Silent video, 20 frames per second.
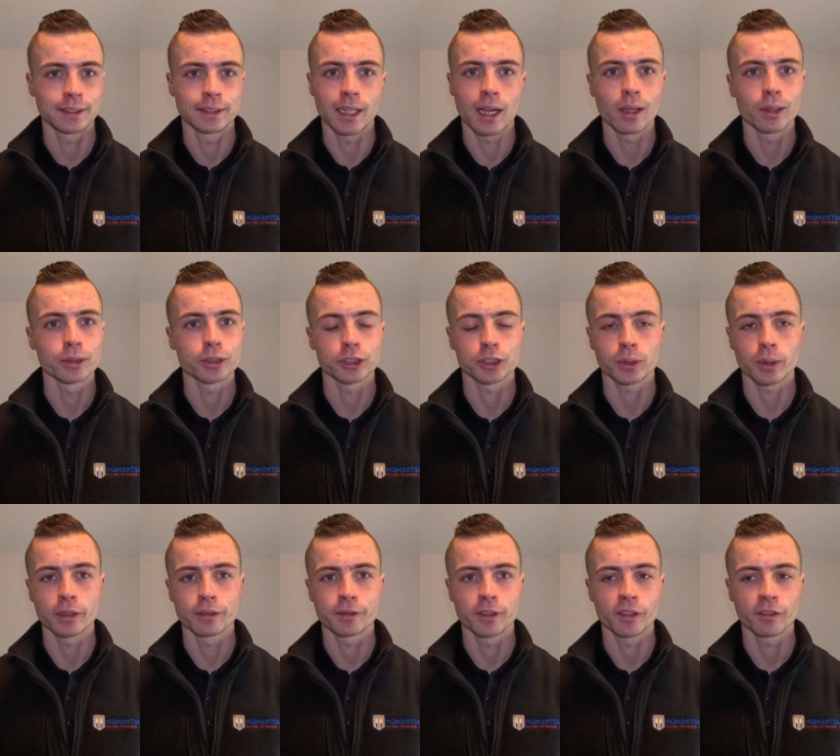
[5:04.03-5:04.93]
$16 a
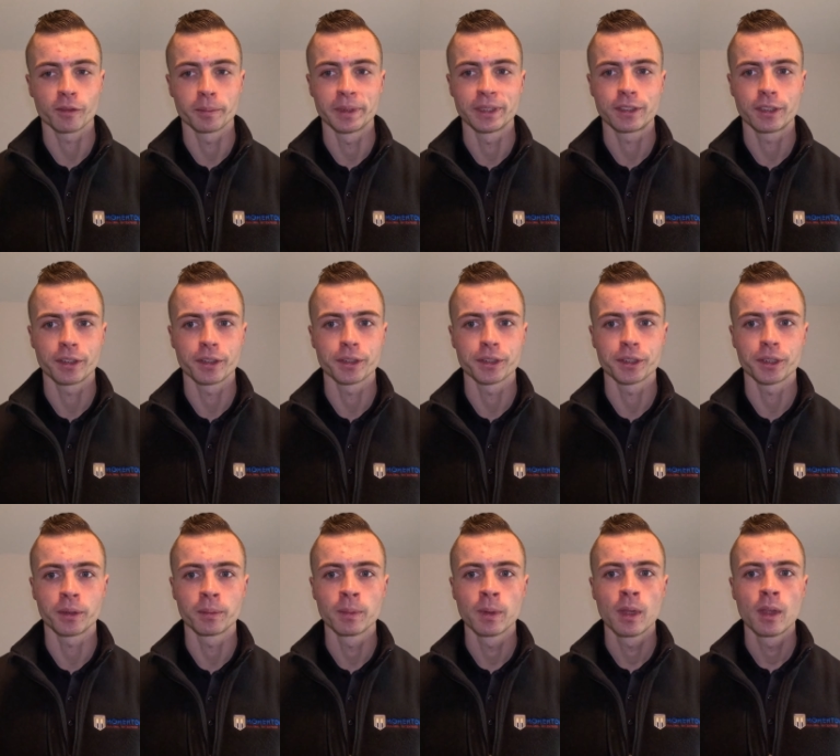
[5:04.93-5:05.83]
square foot for
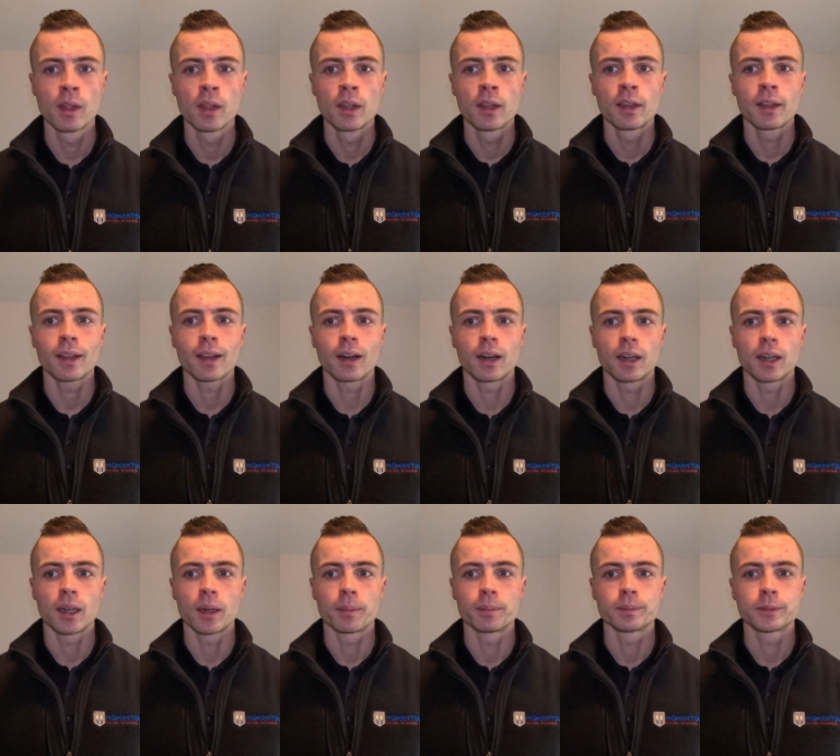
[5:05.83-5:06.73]
material.
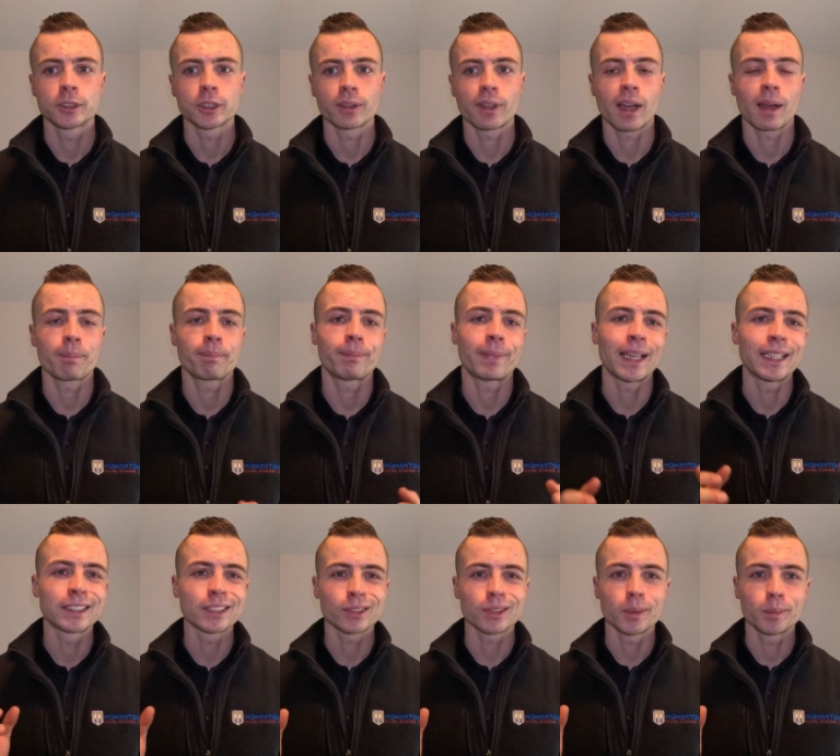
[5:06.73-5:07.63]
So that
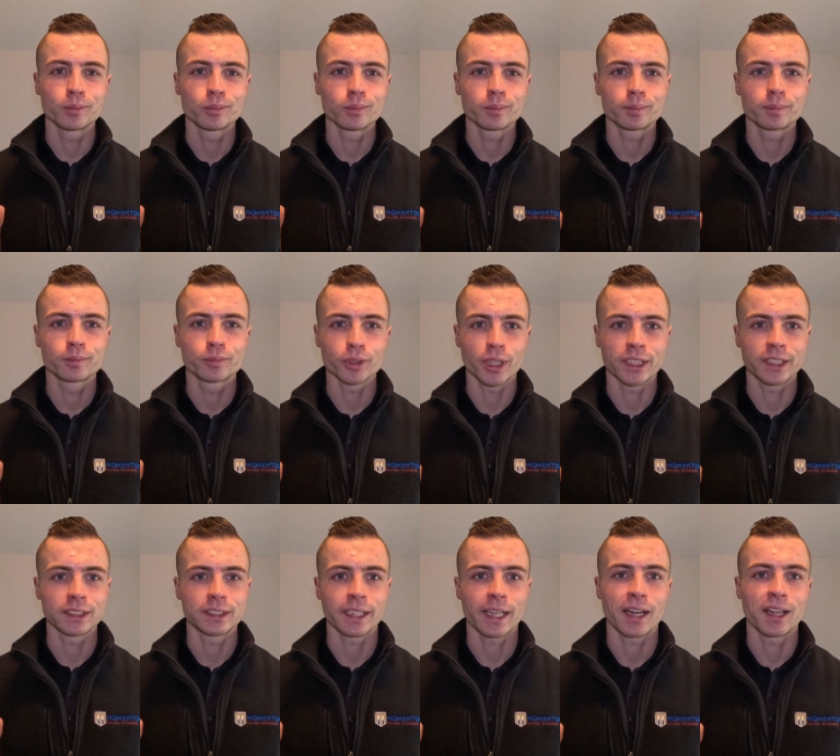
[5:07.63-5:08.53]
basically breaks
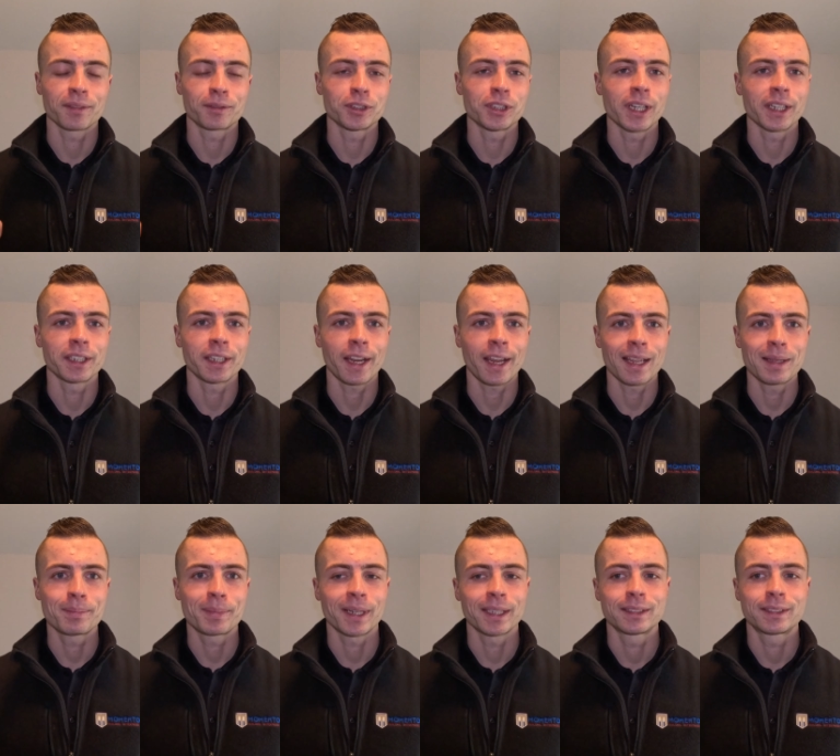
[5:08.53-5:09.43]
it down. If you got an
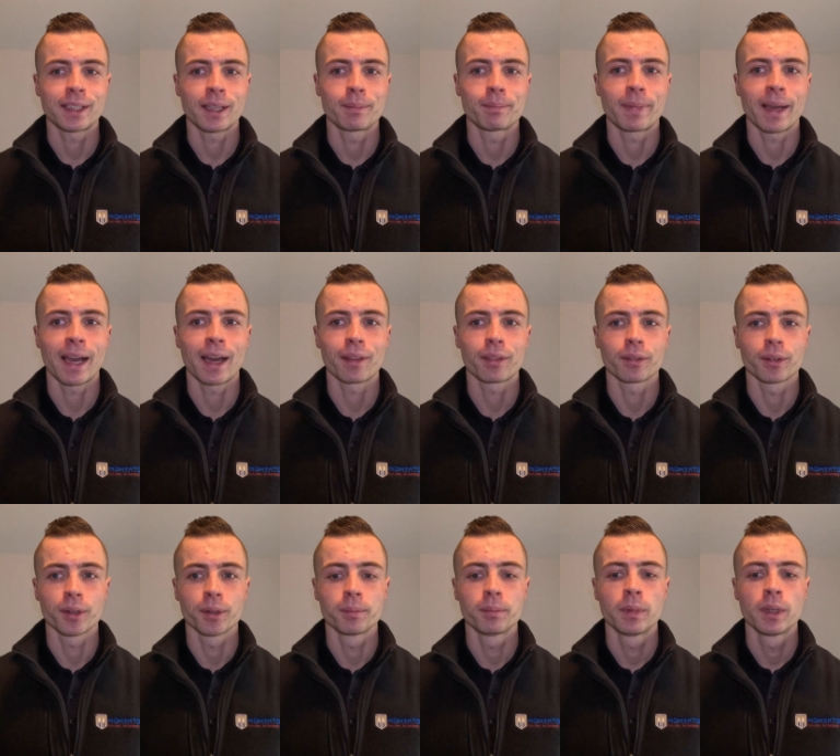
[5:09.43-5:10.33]
8 by 10
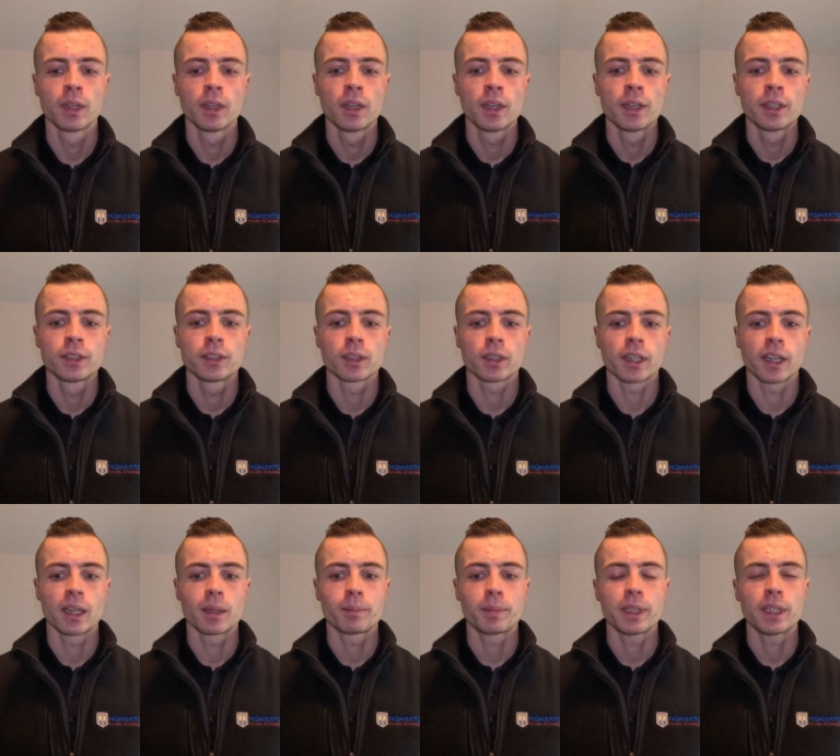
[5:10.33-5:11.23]
bathroom, you're going
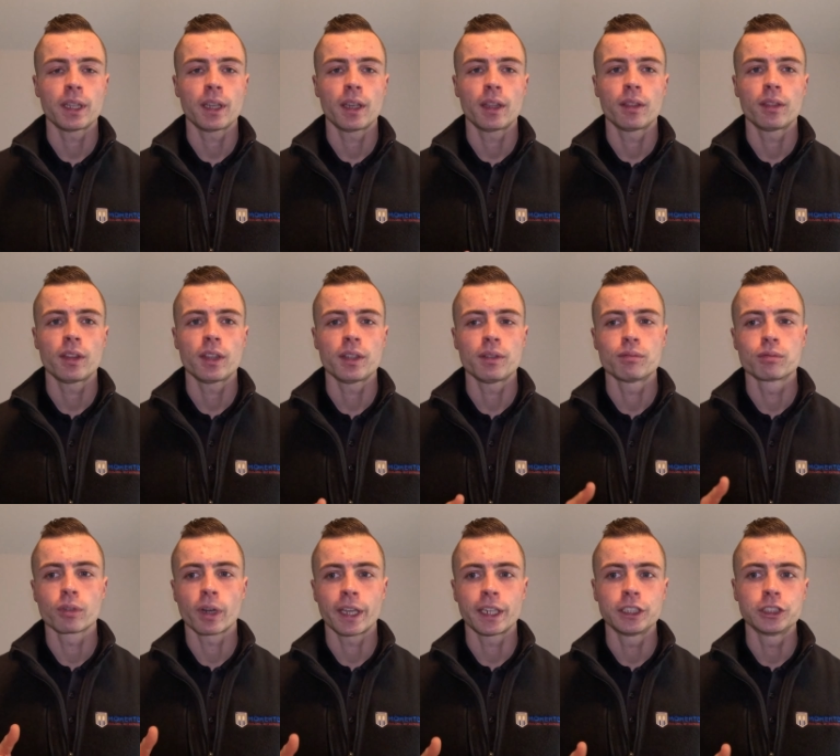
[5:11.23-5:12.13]
to be in the
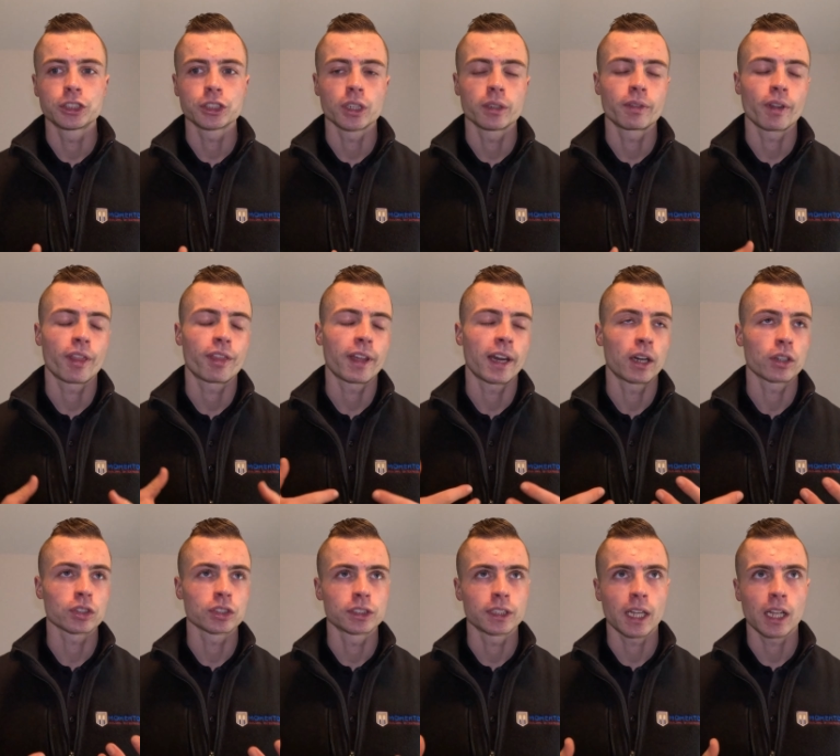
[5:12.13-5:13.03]
range of
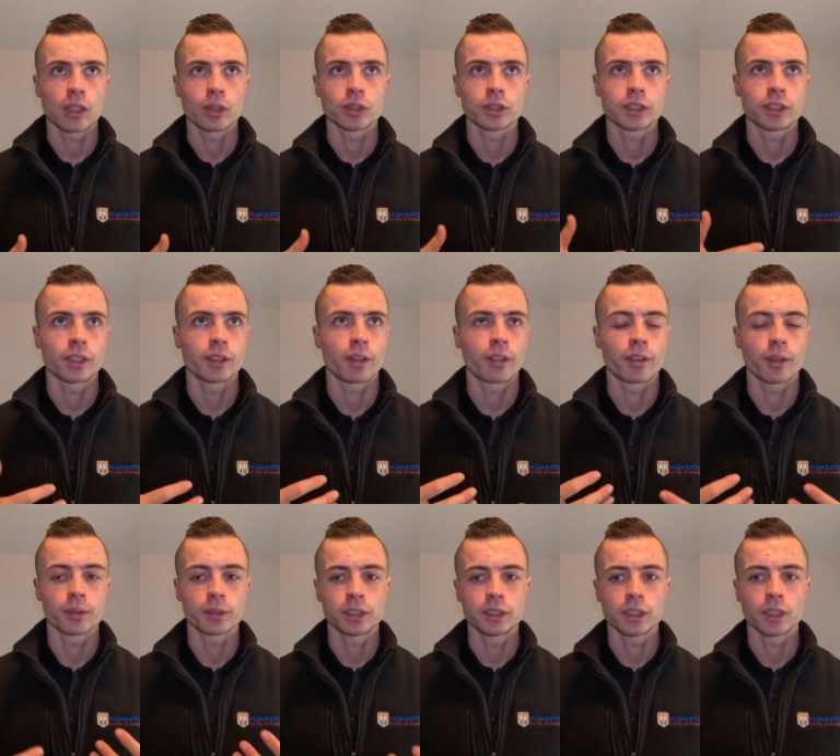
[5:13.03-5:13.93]
$1,000 to
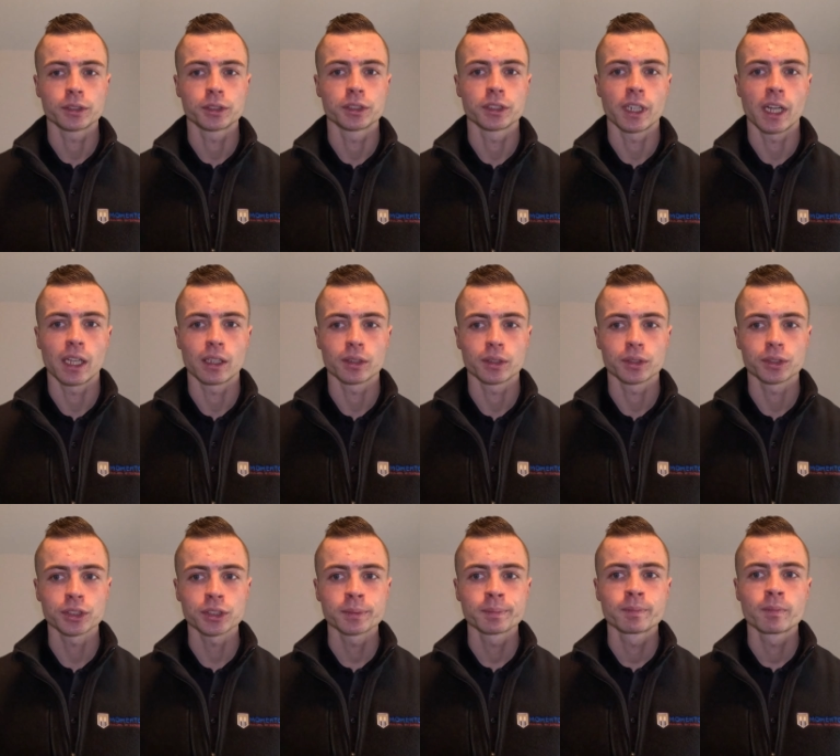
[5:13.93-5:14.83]

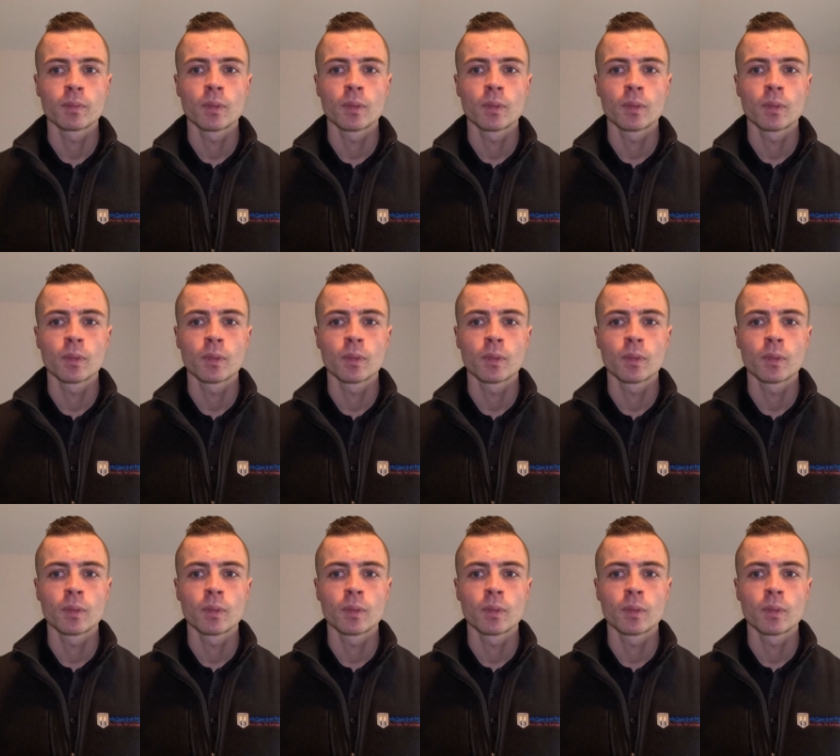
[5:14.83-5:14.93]
$1,300.